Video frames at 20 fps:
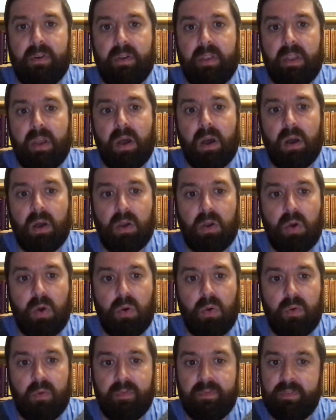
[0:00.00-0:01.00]

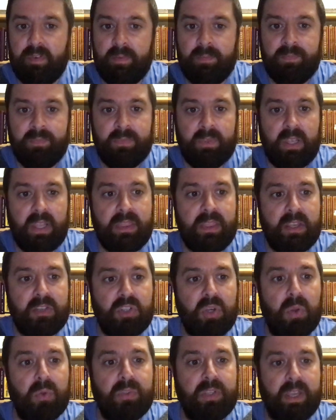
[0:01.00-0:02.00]
Yaakov. And they
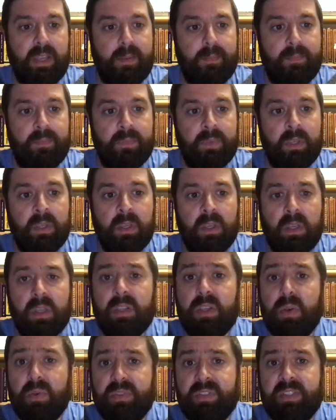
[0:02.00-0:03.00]
told him,
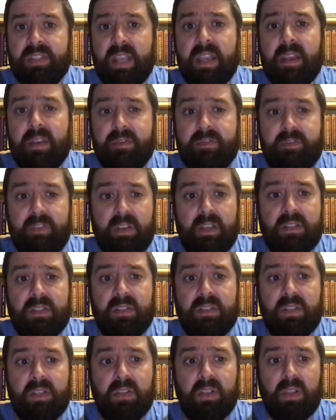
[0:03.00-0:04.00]
"Yosef is
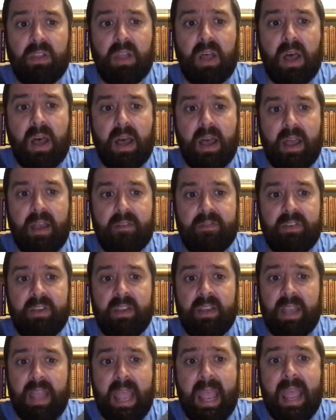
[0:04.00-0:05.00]
still alive,
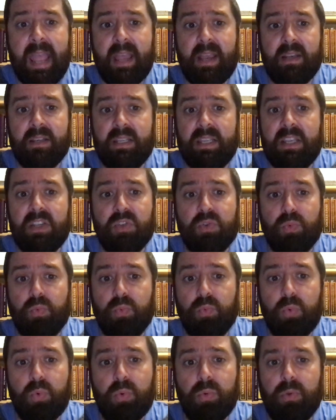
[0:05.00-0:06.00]
and he is
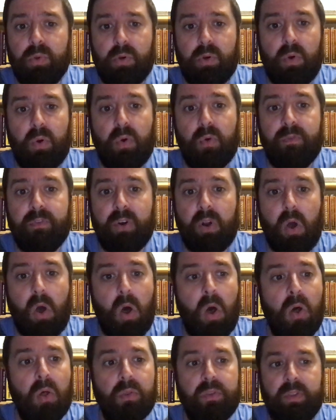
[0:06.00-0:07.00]
ruler over
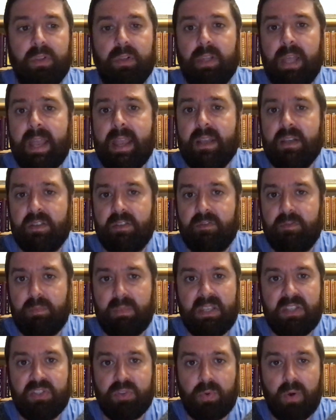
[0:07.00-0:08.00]
all the land of
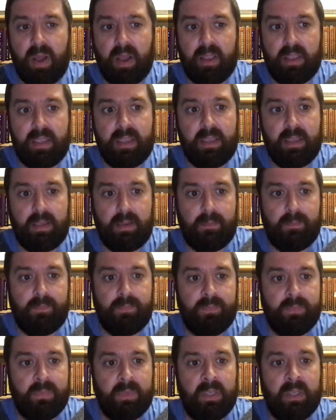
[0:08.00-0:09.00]
Mitsrayim."
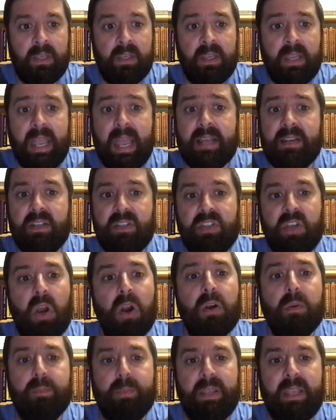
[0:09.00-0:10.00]
And his
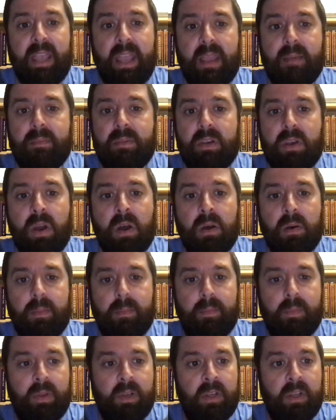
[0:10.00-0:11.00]
heart became
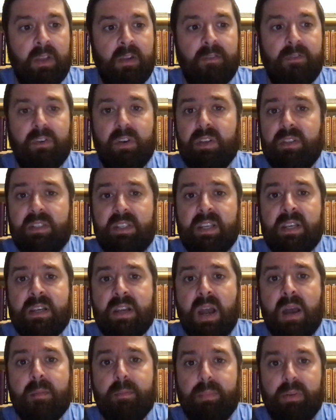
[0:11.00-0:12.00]
numb, for he did
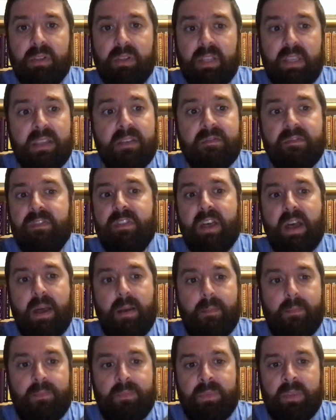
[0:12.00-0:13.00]
not believe
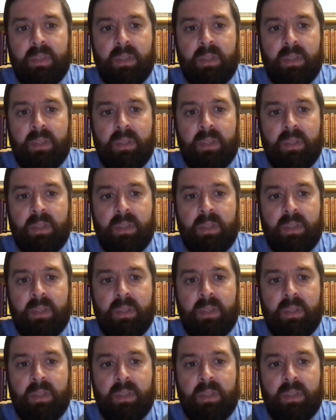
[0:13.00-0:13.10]
them.